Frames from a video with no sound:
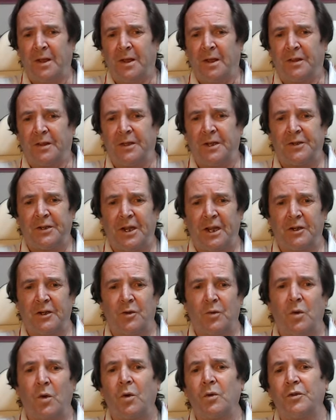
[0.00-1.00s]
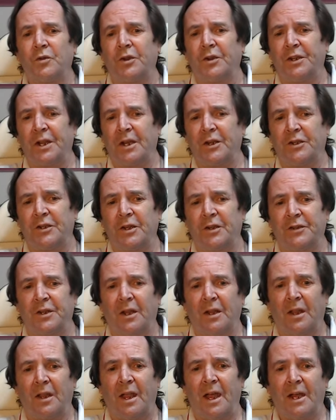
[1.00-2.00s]
The internal contradictions
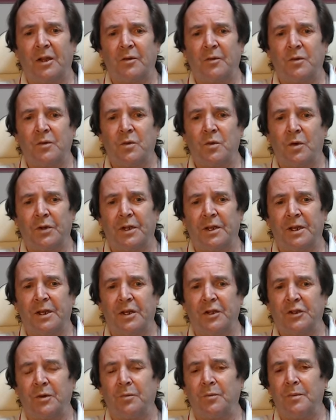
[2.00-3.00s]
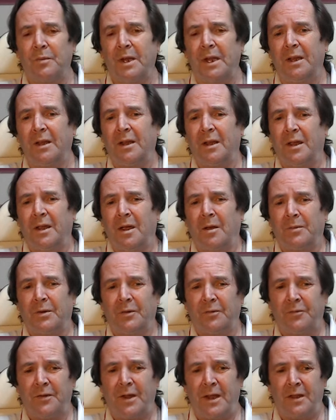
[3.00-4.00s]
and lack of coordination may
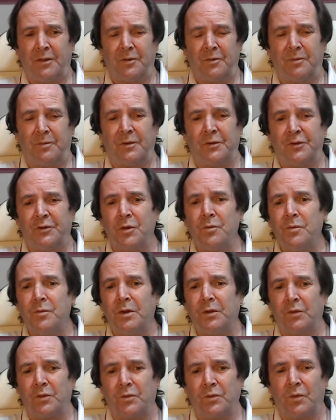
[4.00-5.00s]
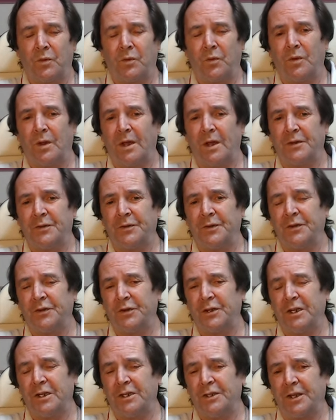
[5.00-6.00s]
prevent them assuming the role as the
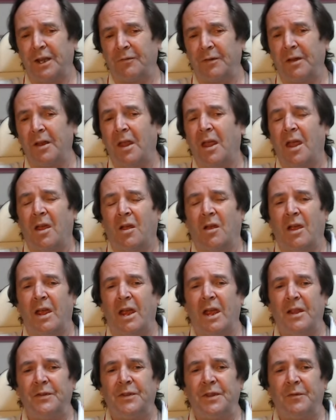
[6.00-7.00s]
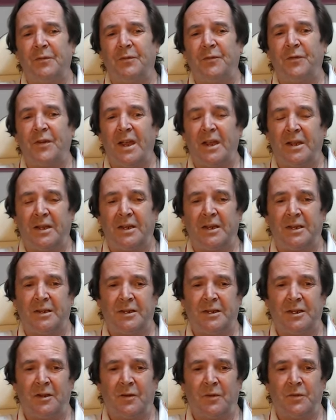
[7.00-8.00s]
G7 in the very
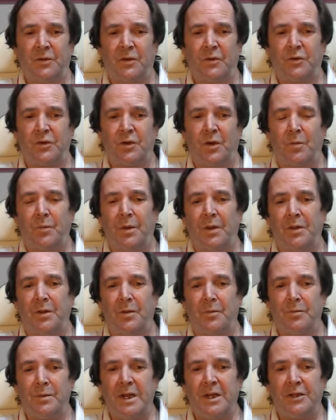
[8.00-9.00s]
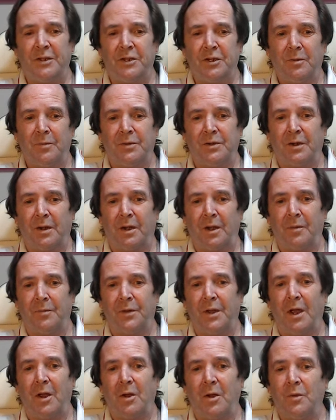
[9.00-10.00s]
near future, but the medium term,
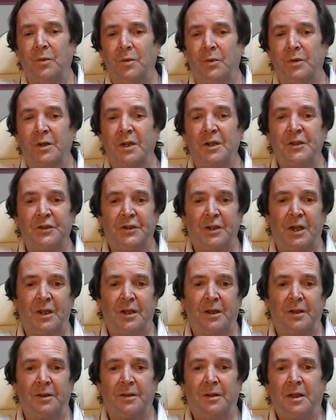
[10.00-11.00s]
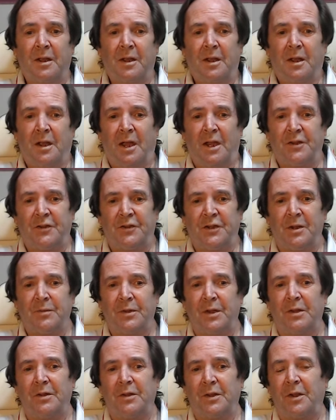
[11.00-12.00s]
the outlook is certain. It seems
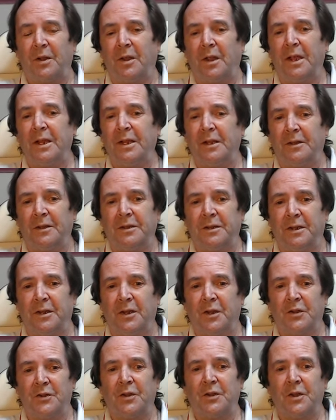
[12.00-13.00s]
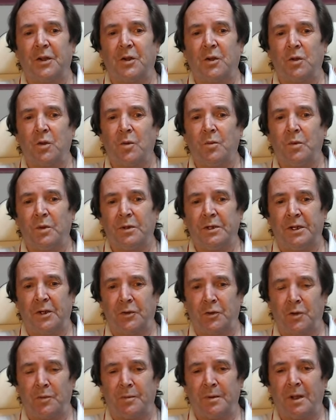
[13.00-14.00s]
that in the likely years that the global
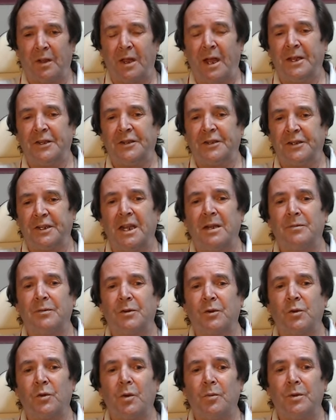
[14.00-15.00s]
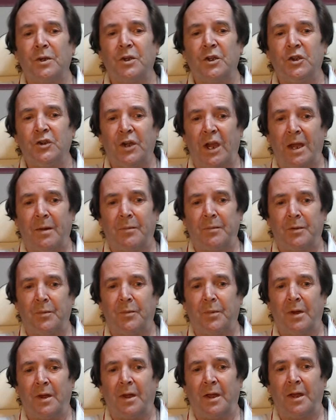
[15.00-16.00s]
economic landscape is going to be shaped
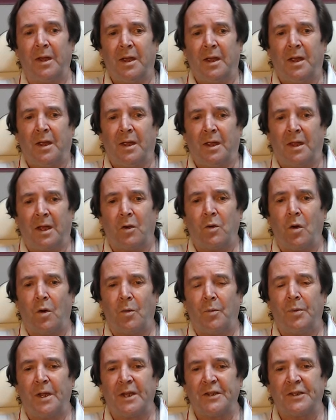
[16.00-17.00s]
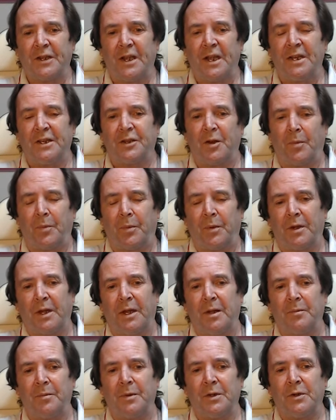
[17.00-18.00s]
by a complex
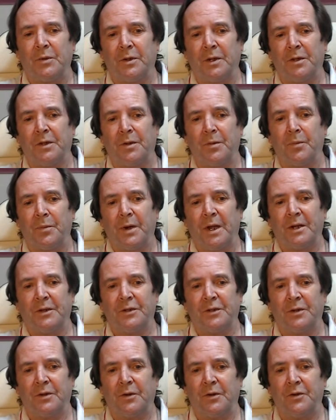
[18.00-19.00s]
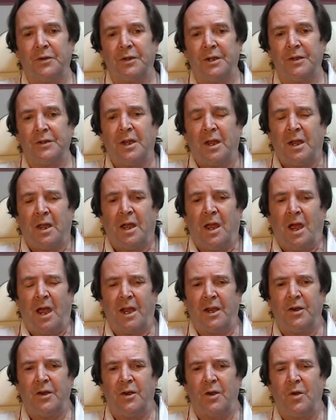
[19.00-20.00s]
interplay between the BRICS countries,
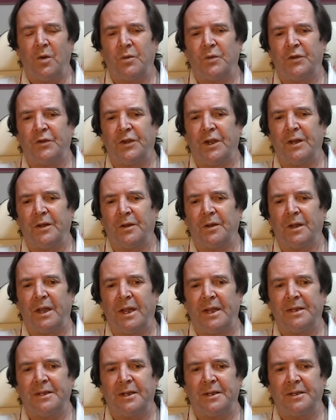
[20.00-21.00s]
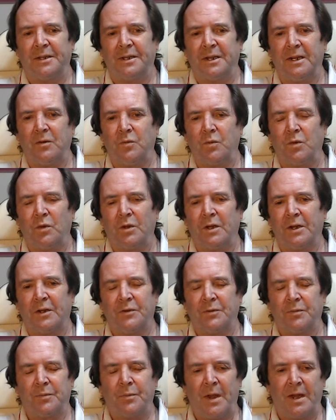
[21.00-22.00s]
and no single entity will
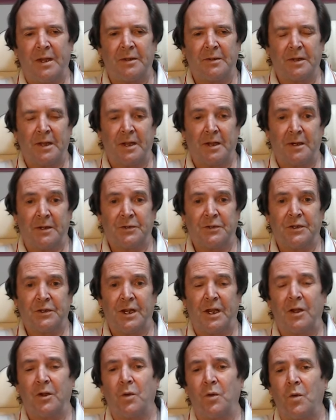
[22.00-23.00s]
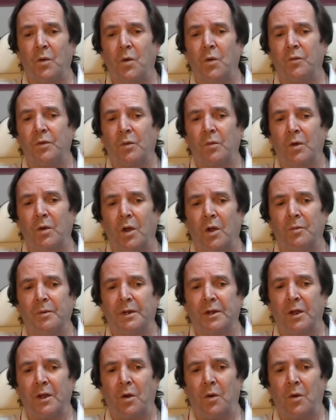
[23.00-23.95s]
exert overwhelming